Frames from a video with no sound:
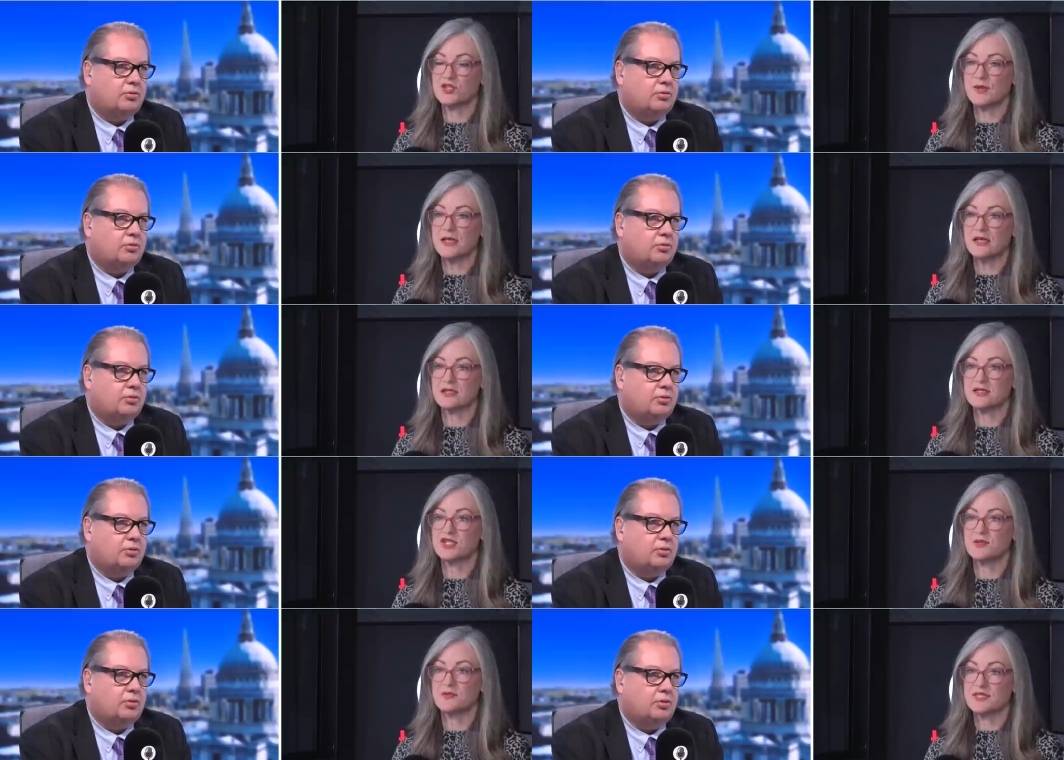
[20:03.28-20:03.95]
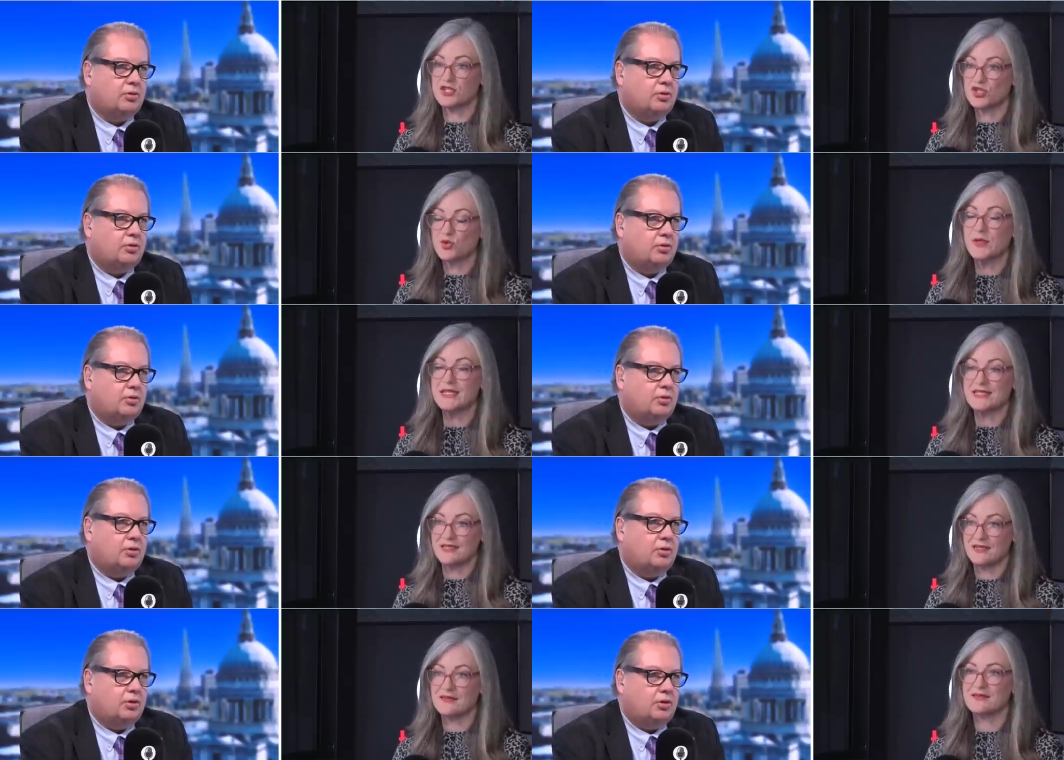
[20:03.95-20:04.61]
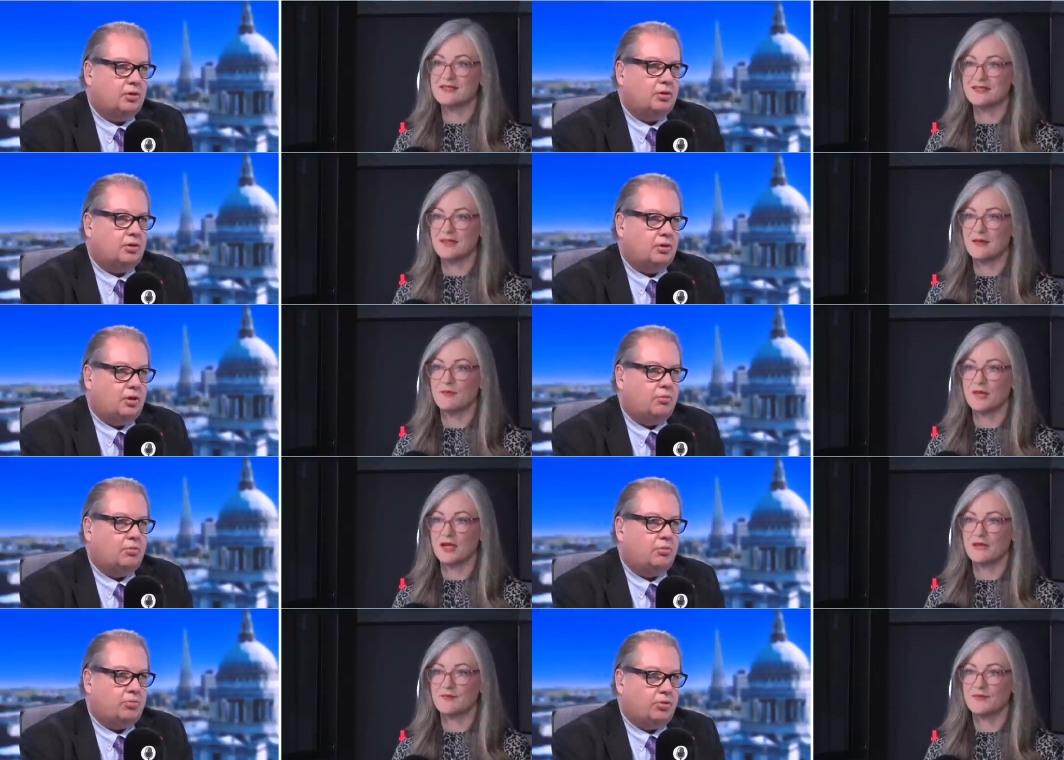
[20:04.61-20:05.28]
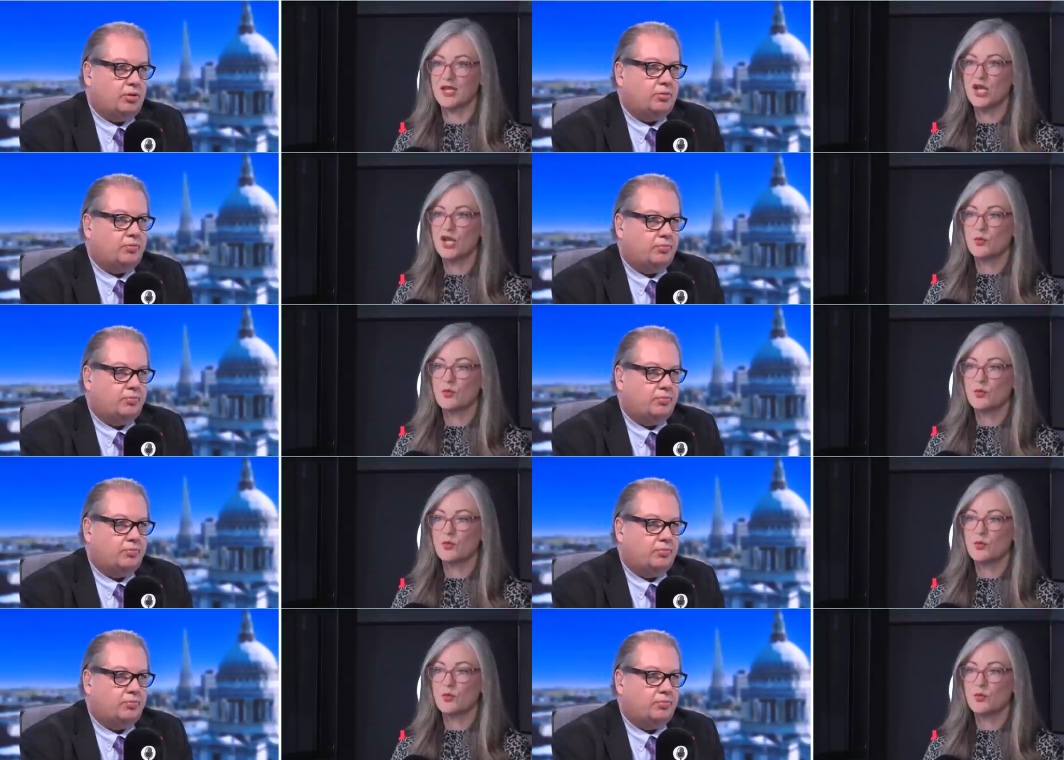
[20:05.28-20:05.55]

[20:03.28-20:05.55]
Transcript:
Speaker 1: away last year was the 20th of December.